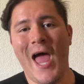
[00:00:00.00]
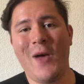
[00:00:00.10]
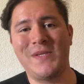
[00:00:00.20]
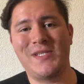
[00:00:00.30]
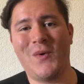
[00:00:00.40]

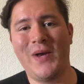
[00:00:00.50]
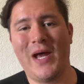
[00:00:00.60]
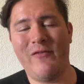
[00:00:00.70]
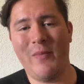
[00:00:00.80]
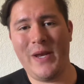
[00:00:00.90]
Hey, what's going
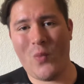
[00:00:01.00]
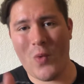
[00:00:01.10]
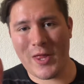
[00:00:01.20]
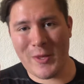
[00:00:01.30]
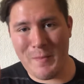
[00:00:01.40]
on everybody?
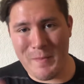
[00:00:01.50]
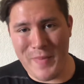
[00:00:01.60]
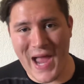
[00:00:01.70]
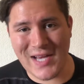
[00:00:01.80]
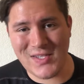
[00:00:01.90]
Welcome
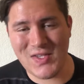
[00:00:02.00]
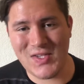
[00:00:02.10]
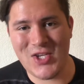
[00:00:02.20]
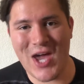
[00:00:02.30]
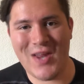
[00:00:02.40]
back to the
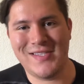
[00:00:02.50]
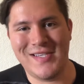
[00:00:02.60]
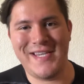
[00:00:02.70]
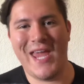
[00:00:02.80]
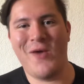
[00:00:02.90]
channel.
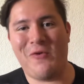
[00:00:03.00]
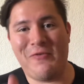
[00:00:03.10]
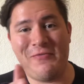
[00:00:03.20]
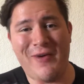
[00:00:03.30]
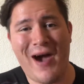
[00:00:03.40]
Today we're
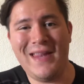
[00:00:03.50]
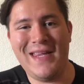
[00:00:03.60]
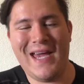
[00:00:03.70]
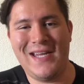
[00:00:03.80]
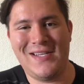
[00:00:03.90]

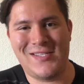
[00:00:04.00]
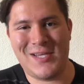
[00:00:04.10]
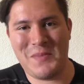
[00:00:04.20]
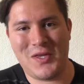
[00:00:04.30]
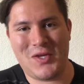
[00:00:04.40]
finally getting to
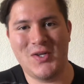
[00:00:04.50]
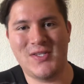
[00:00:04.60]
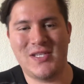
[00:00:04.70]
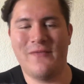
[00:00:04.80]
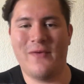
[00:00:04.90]
some of the
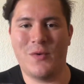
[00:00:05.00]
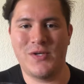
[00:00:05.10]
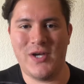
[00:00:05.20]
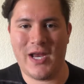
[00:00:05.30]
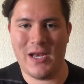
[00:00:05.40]
good stuff and we're
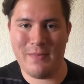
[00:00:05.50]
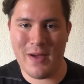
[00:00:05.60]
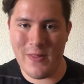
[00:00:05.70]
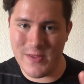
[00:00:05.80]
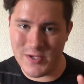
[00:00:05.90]
talking
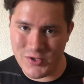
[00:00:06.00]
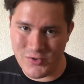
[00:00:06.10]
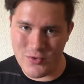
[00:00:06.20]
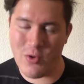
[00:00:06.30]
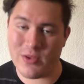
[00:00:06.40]
about the
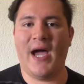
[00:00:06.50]
stroke.